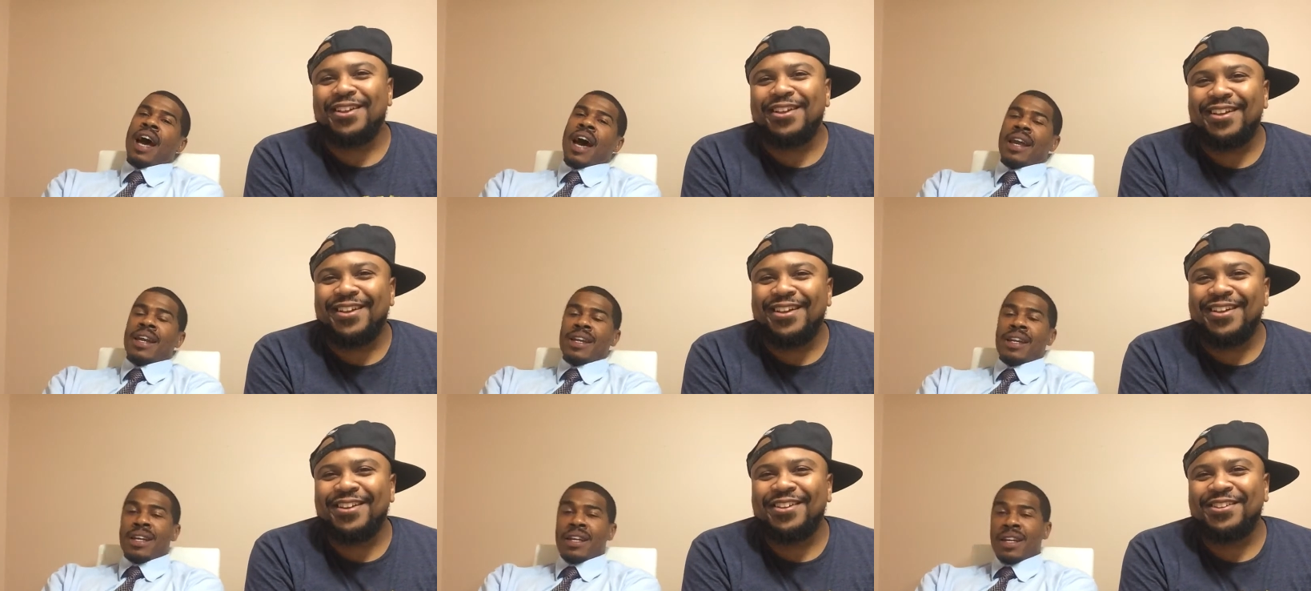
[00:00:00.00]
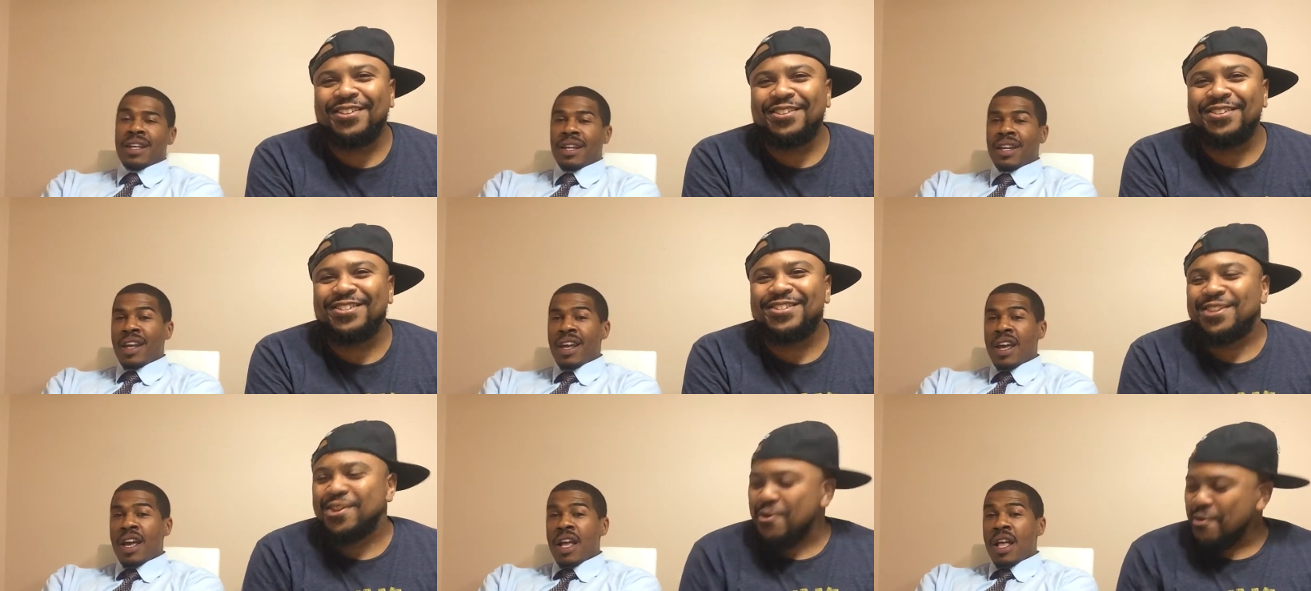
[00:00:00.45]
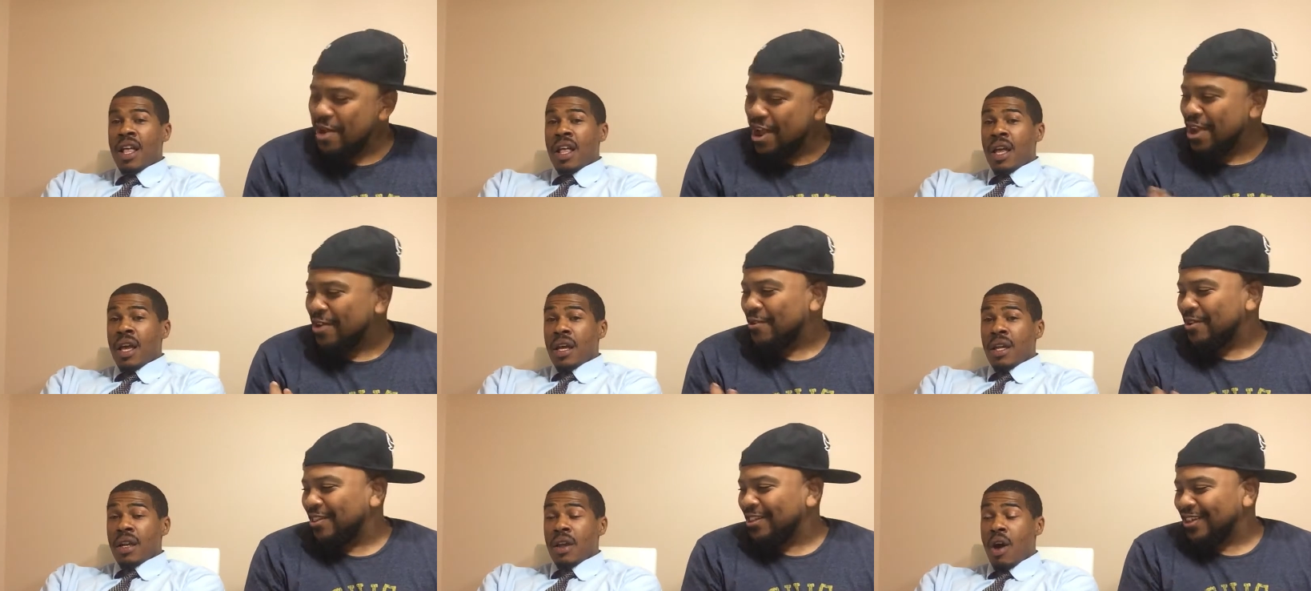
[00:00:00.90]
Speaker 1: I did You're still
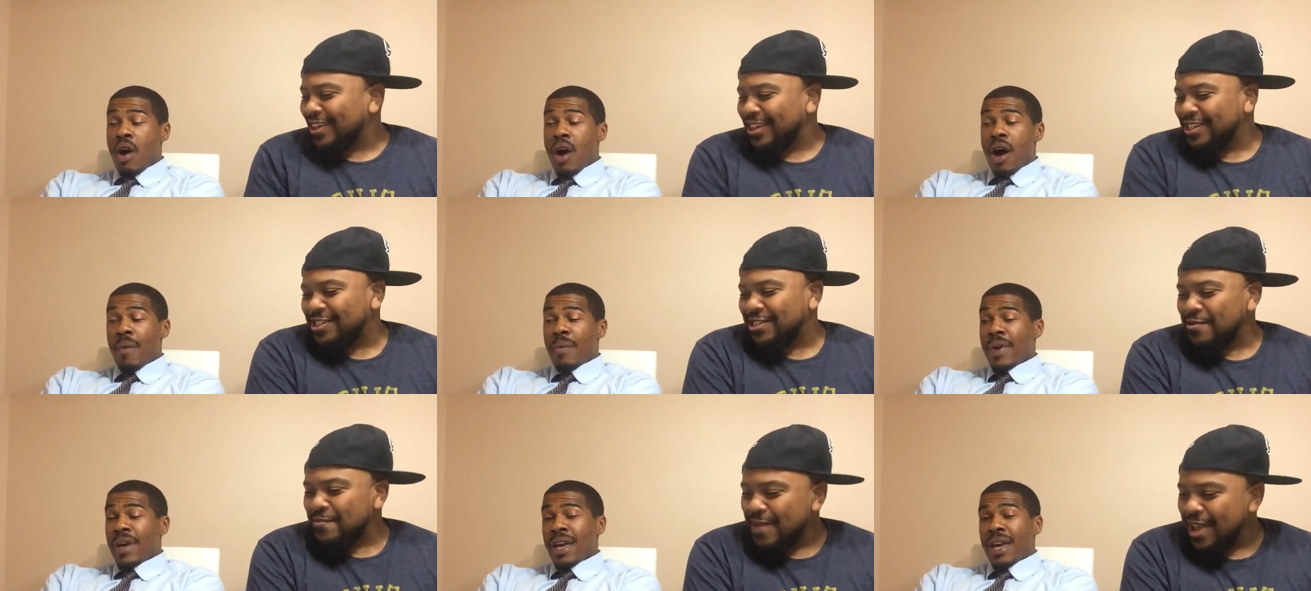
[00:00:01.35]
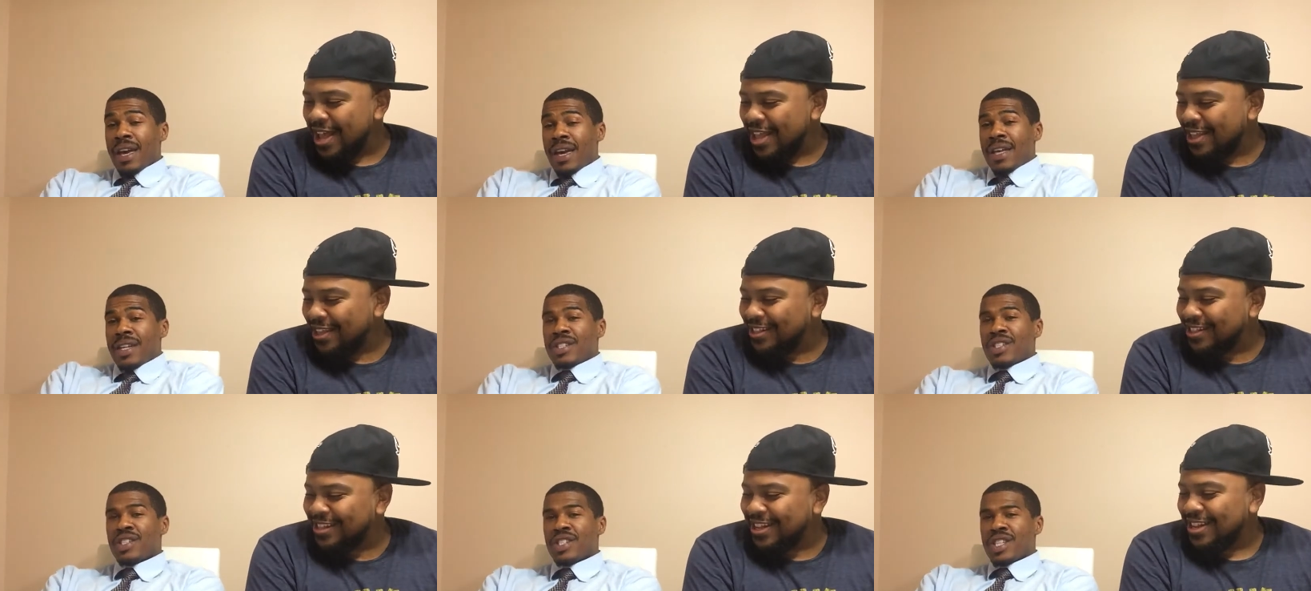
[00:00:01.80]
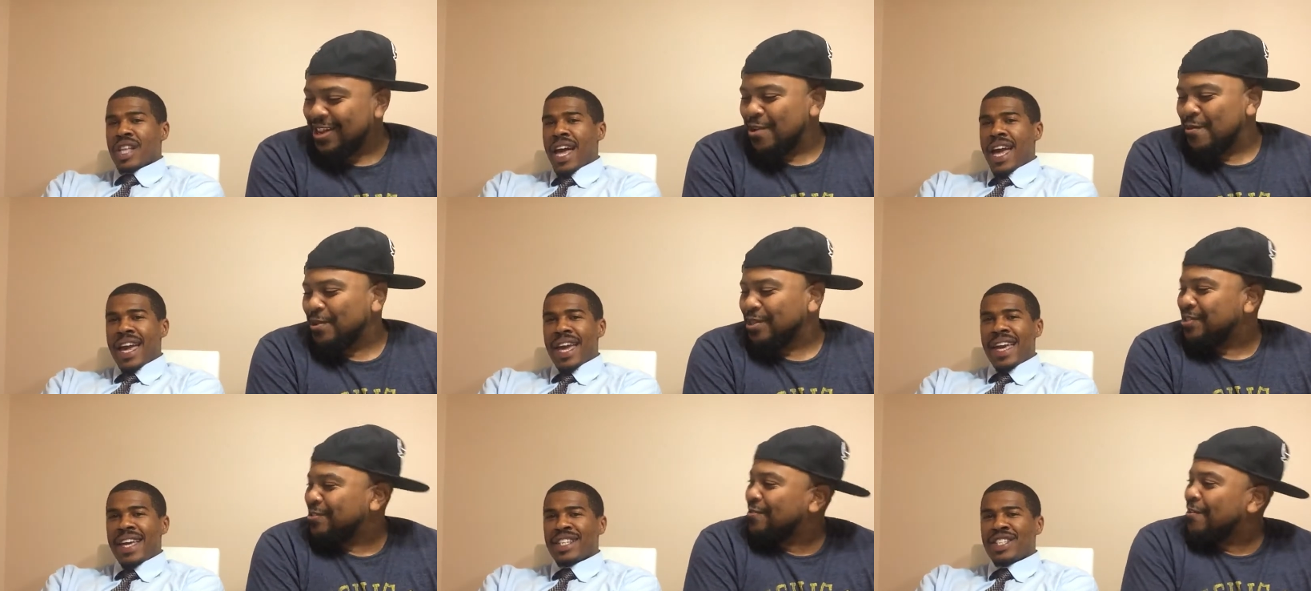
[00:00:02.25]
angry. no, I mean it's just
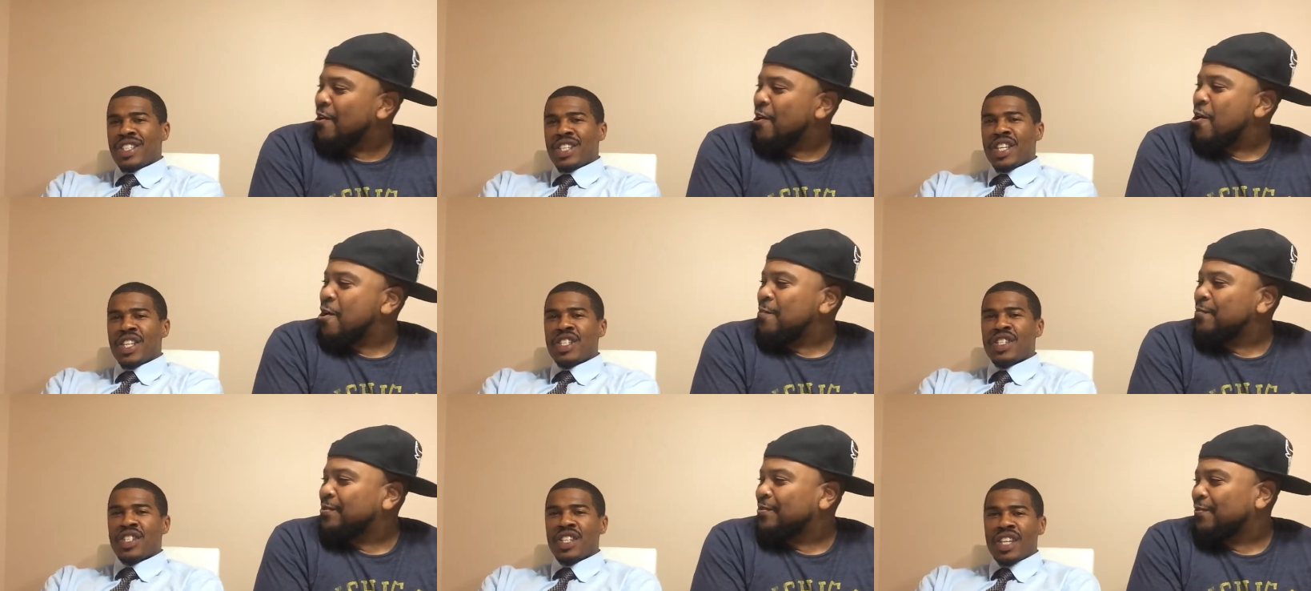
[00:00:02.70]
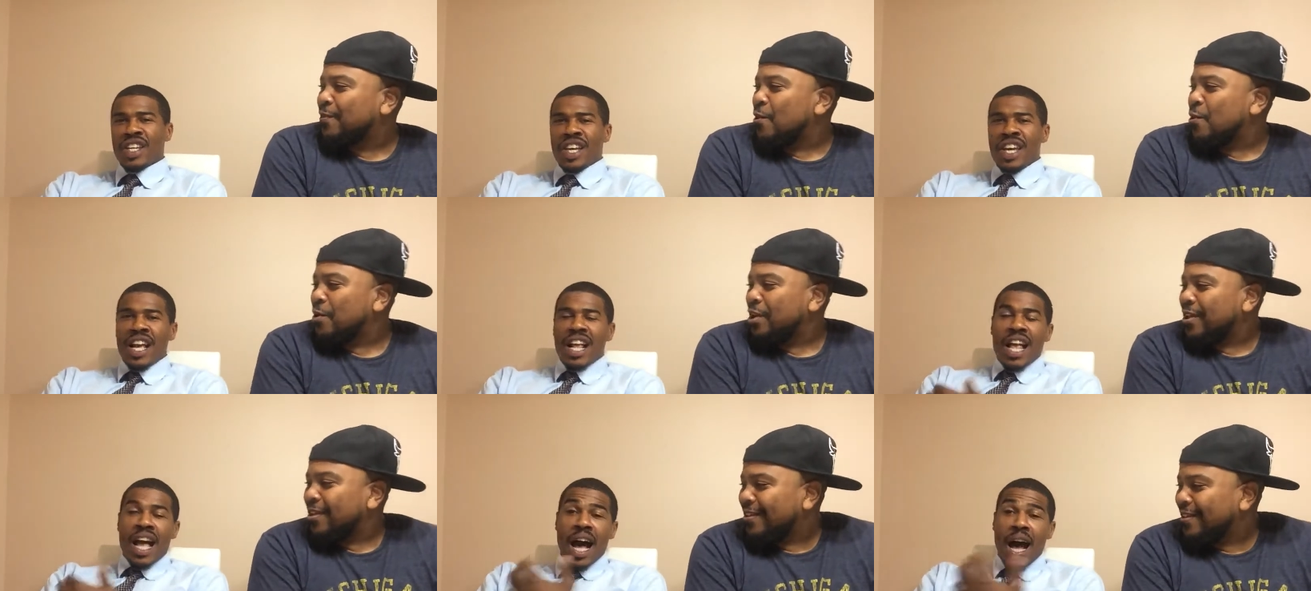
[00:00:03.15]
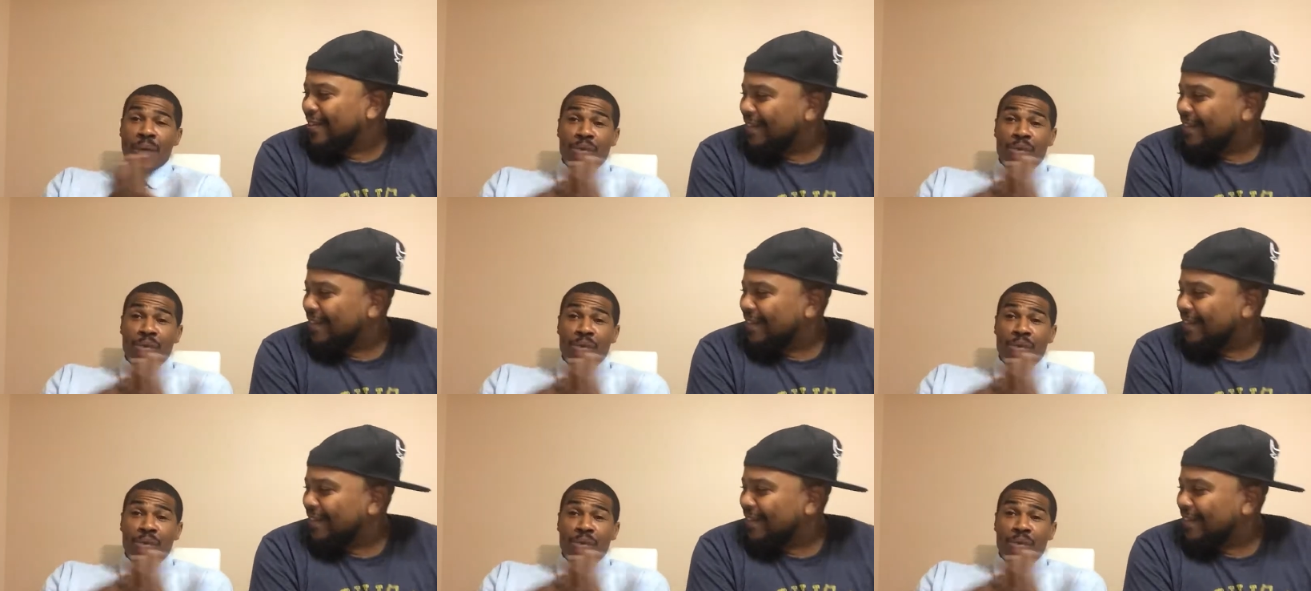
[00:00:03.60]
like it's, it's folded.